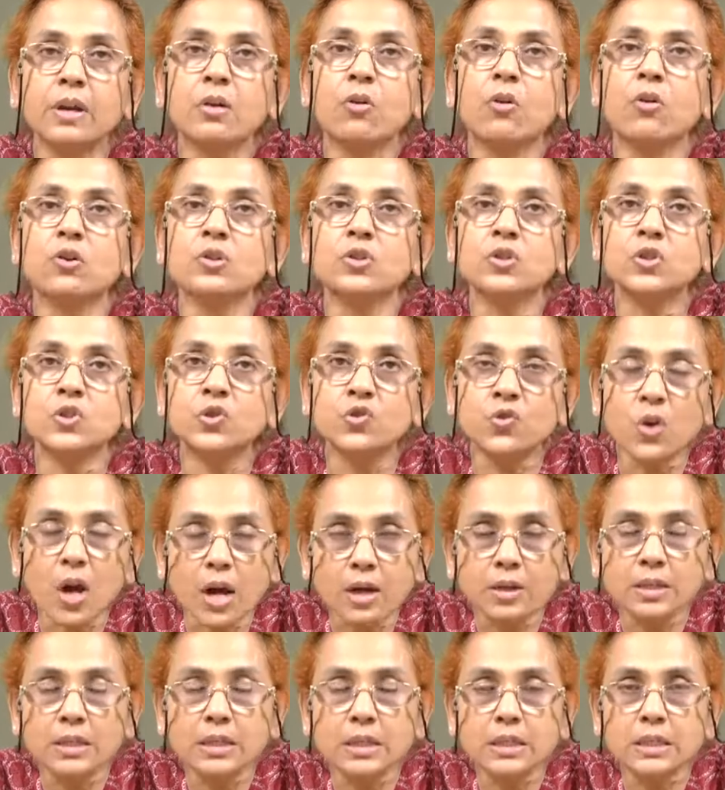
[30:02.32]

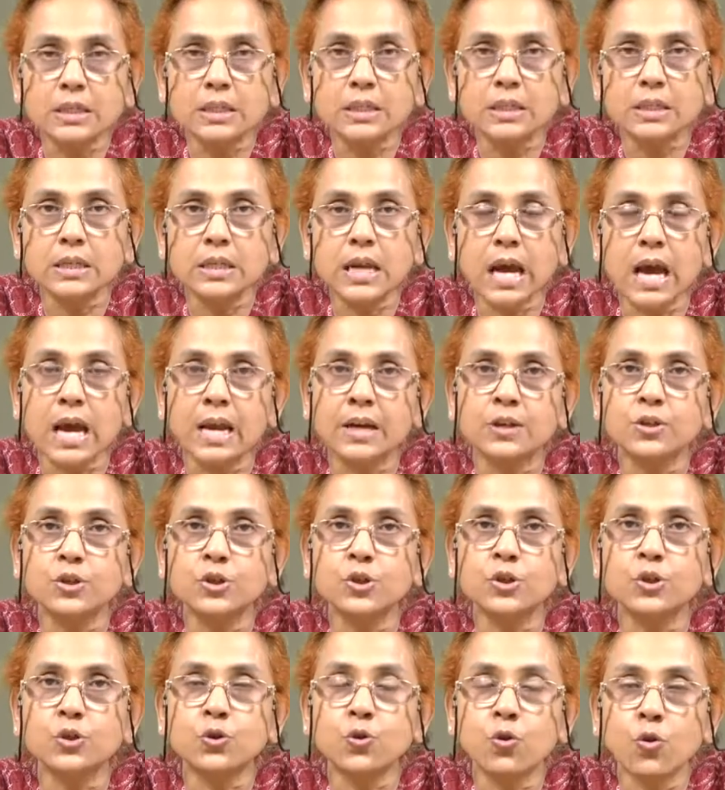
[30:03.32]
reconstructed it and
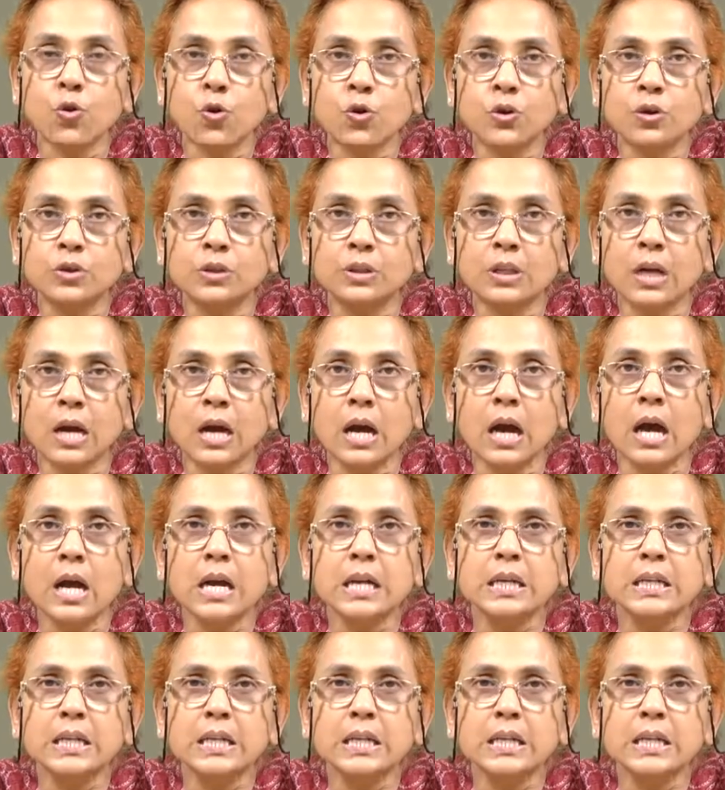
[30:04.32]
showed the